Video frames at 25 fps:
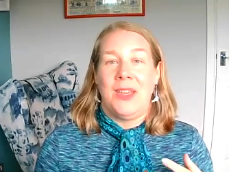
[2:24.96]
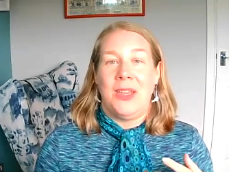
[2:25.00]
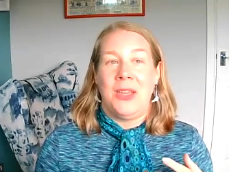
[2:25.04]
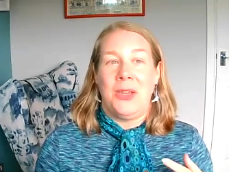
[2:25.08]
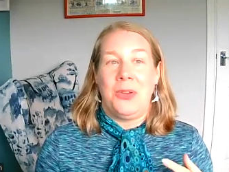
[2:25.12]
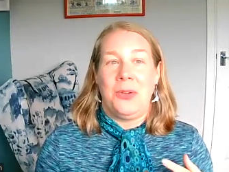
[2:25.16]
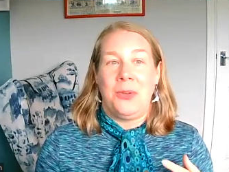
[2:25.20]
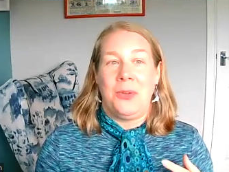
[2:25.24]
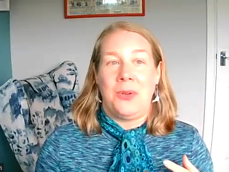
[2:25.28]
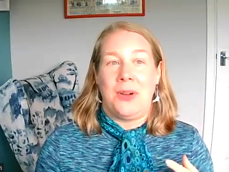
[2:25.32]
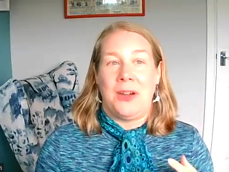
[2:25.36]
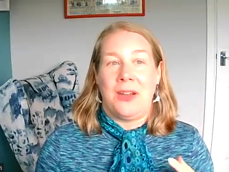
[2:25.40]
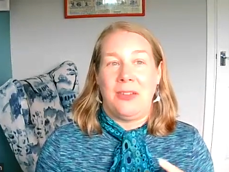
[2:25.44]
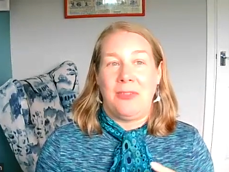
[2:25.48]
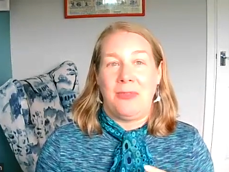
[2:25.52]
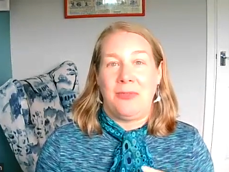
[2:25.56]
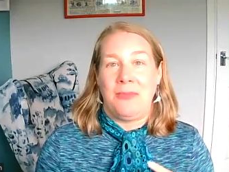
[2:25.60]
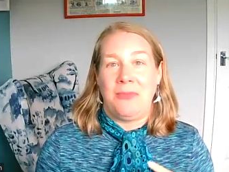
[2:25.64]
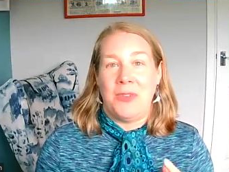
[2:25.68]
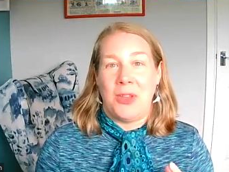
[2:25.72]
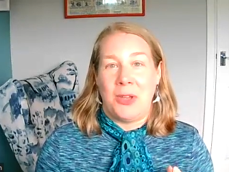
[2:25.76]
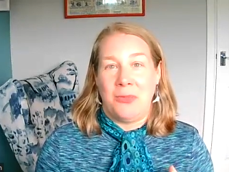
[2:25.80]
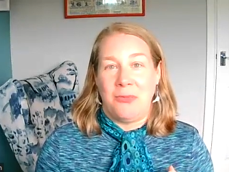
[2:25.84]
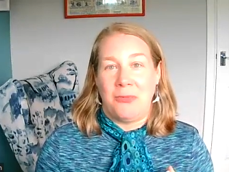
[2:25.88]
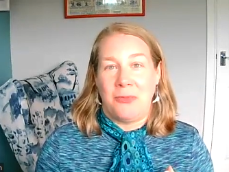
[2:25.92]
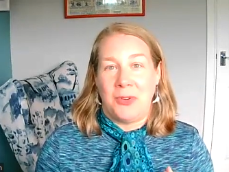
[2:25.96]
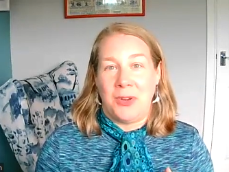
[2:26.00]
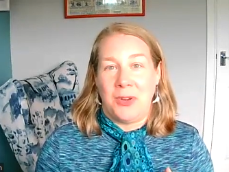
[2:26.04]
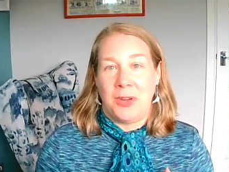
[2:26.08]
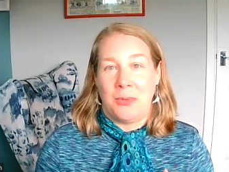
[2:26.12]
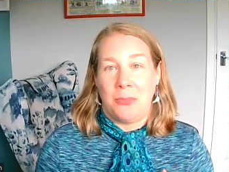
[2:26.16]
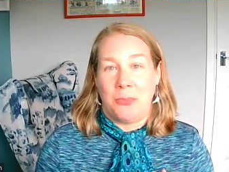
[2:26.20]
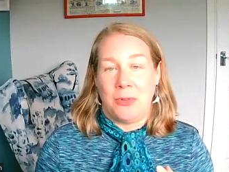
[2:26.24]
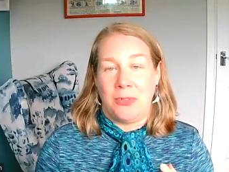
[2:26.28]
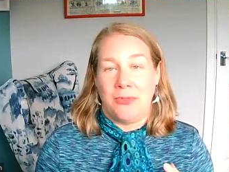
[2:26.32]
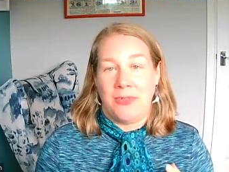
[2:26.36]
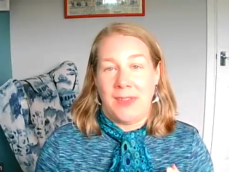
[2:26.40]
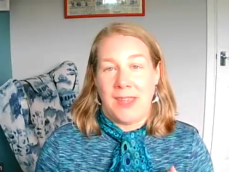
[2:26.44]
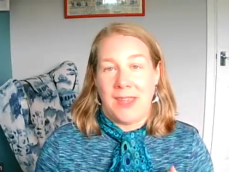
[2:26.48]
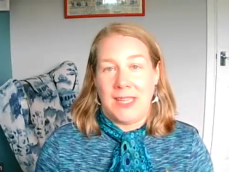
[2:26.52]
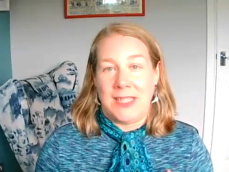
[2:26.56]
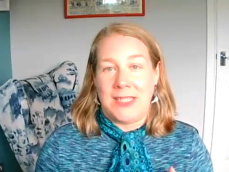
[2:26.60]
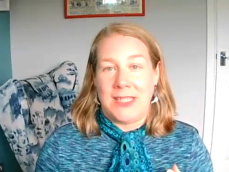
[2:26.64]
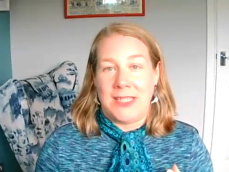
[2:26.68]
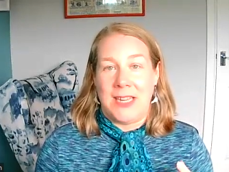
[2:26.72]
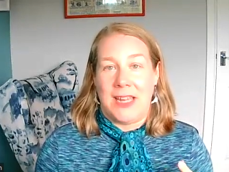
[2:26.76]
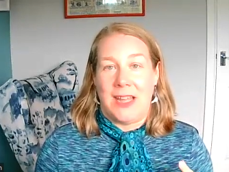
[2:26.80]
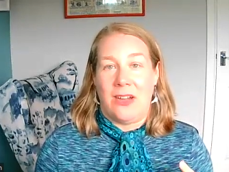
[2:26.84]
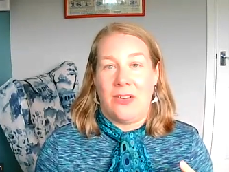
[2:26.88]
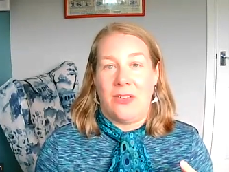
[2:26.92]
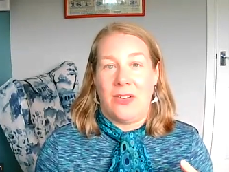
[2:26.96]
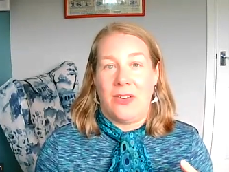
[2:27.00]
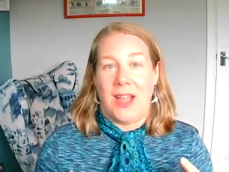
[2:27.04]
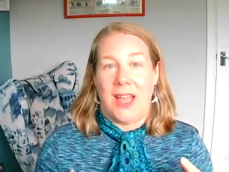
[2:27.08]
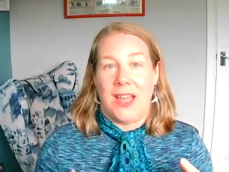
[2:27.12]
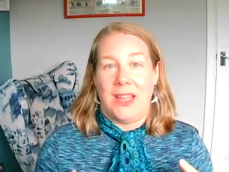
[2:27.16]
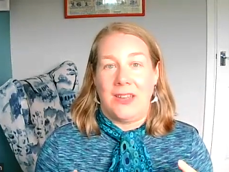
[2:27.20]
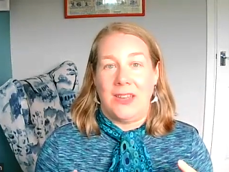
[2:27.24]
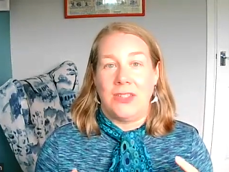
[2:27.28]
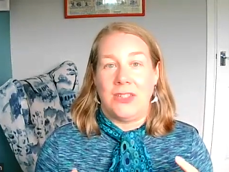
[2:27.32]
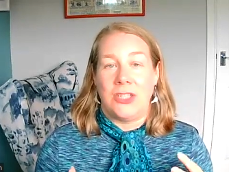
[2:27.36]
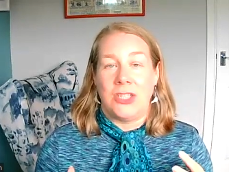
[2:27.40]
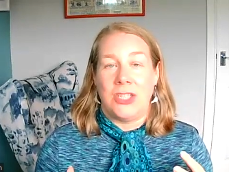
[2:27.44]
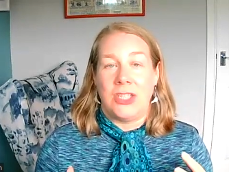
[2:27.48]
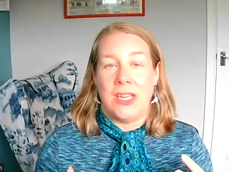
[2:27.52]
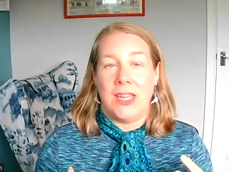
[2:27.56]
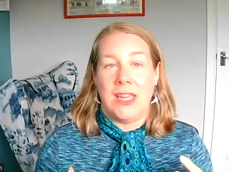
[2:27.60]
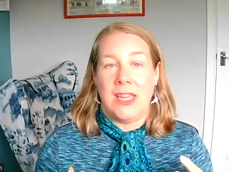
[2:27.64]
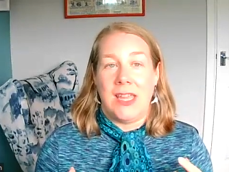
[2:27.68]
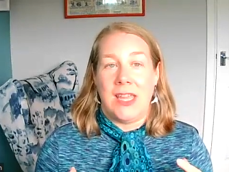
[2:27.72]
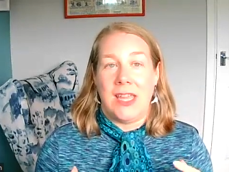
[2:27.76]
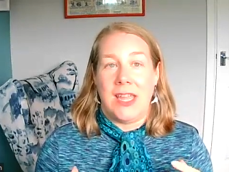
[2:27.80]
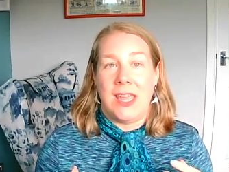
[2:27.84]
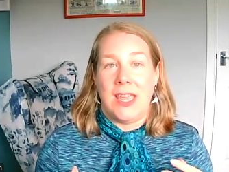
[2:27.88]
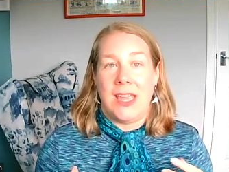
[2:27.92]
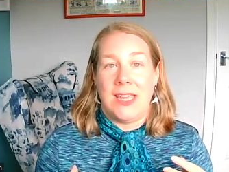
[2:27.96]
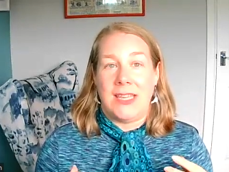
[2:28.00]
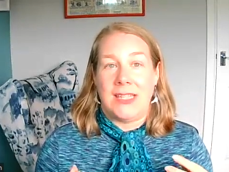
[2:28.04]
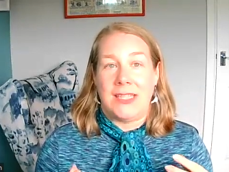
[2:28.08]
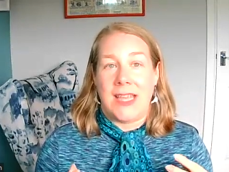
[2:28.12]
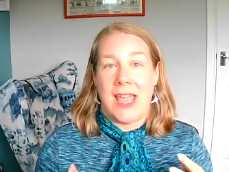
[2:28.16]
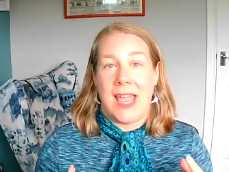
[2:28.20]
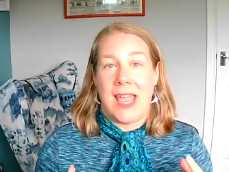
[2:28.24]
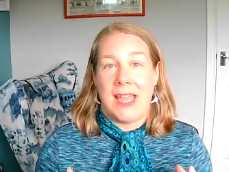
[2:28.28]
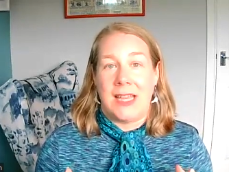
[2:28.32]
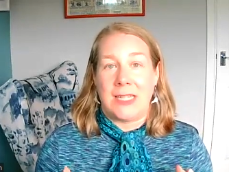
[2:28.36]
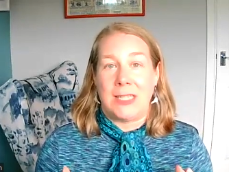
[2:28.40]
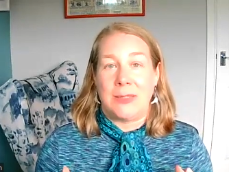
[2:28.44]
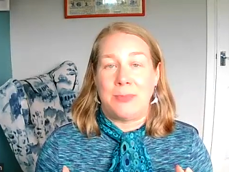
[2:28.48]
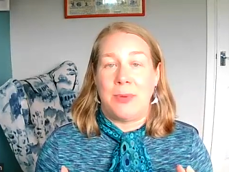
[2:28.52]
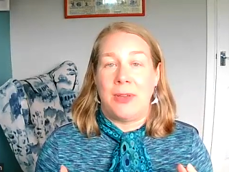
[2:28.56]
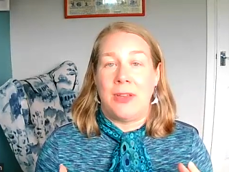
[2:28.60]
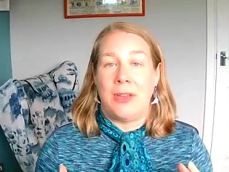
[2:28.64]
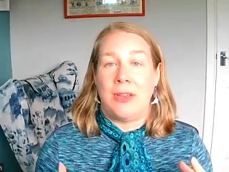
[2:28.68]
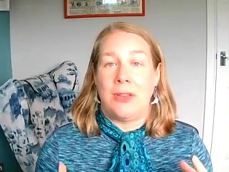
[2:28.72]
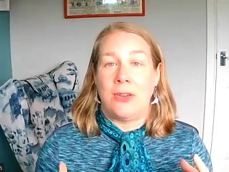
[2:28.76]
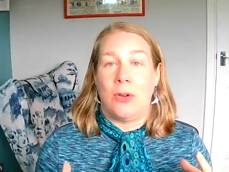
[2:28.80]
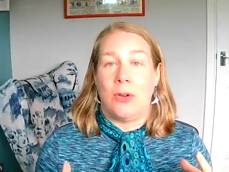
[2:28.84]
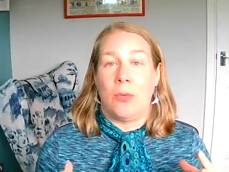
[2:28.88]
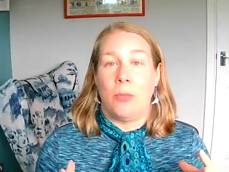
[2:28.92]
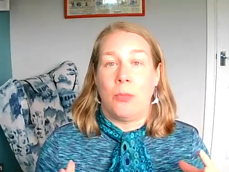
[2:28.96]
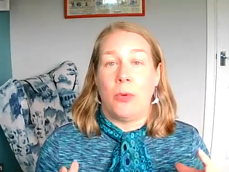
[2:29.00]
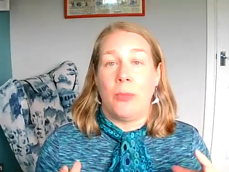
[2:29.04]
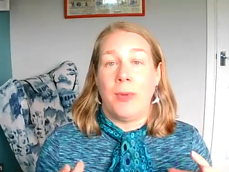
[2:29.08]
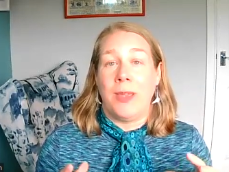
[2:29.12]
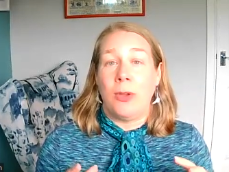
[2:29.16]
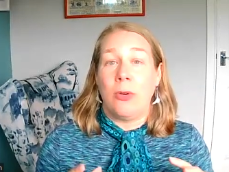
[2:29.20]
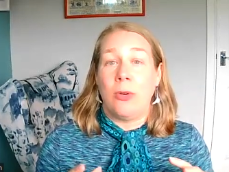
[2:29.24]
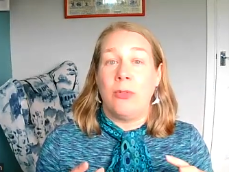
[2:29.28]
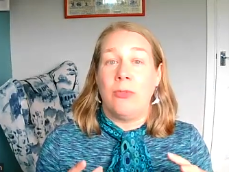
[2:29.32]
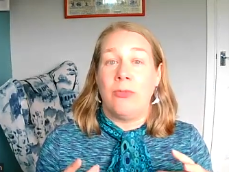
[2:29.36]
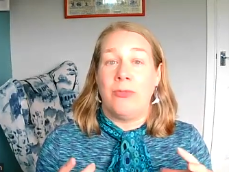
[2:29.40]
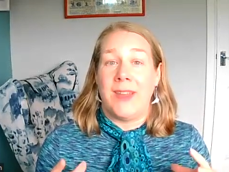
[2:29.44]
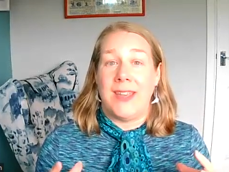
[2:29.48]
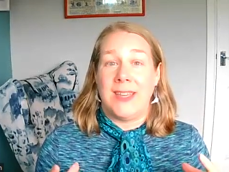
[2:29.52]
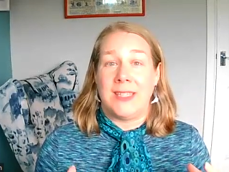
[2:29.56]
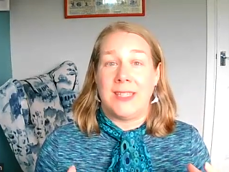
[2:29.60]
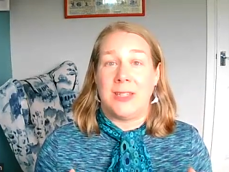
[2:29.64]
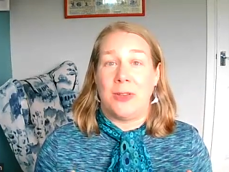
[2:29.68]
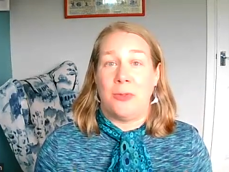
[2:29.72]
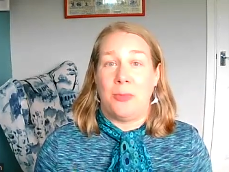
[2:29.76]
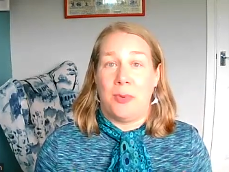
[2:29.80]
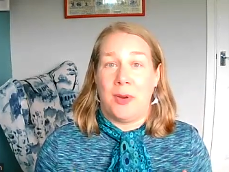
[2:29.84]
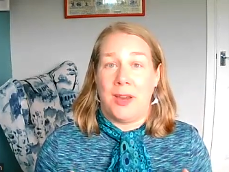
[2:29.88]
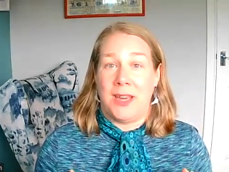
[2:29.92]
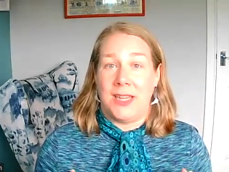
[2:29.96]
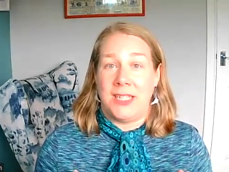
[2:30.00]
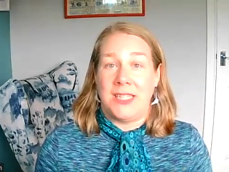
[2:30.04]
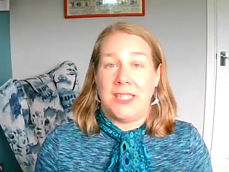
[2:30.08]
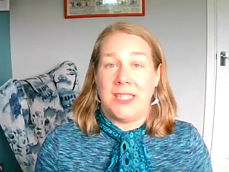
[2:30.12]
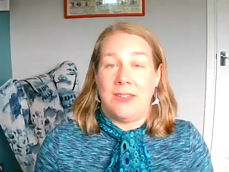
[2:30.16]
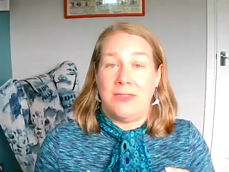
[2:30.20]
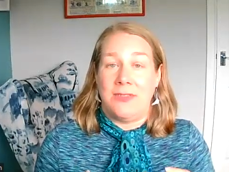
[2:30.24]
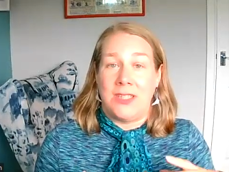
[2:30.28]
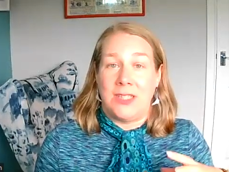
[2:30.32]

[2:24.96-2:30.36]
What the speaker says: who I've known for a number of years now, and she is expert on what we call vasopressive.